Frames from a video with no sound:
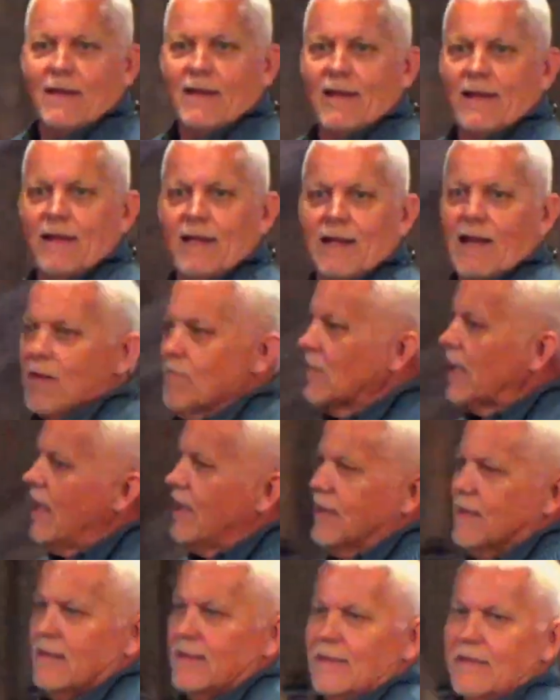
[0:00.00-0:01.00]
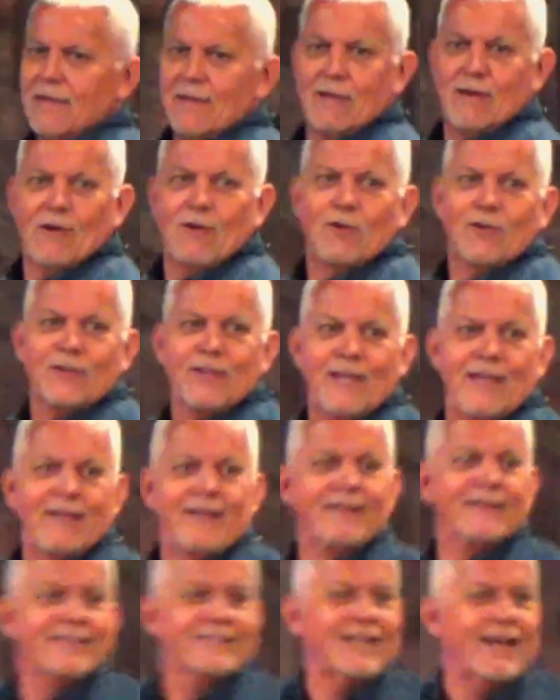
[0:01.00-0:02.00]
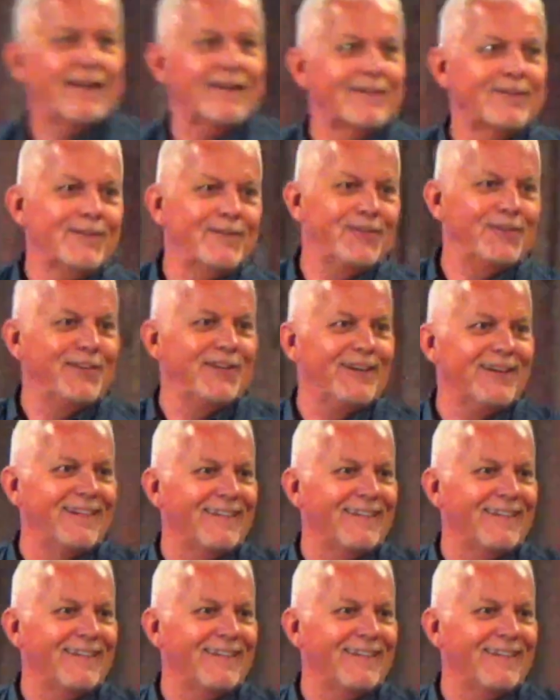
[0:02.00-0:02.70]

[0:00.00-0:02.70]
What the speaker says: And I'm like, oh, yes, hallelujah.